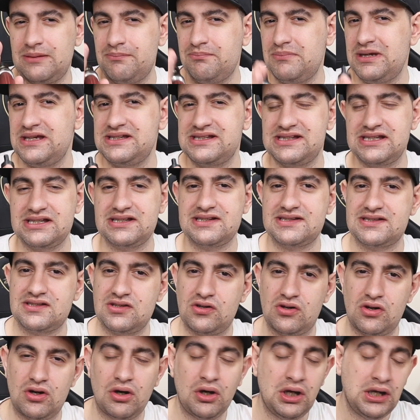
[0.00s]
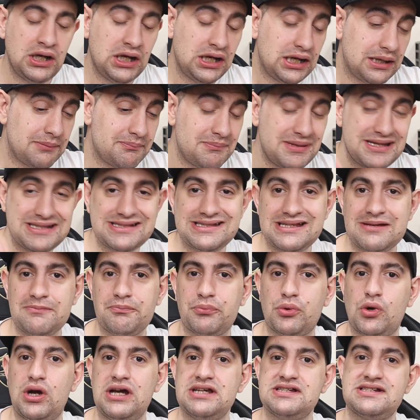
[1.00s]
Amazing store,
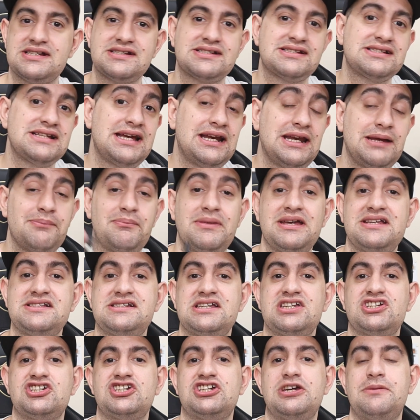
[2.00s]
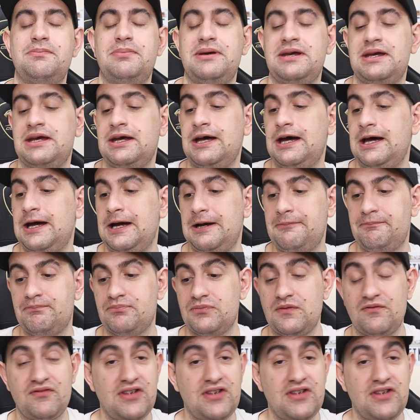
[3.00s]
amazing prices and amazing shipping, um,